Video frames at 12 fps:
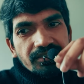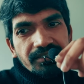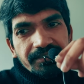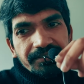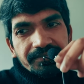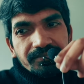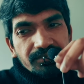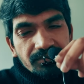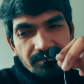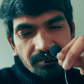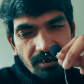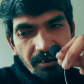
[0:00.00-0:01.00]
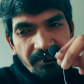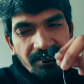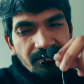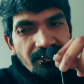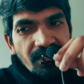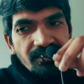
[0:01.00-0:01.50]
I
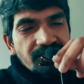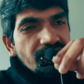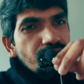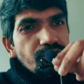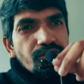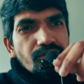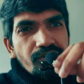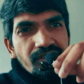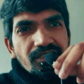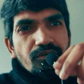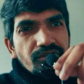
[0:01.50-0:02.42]
mean, the answer to your question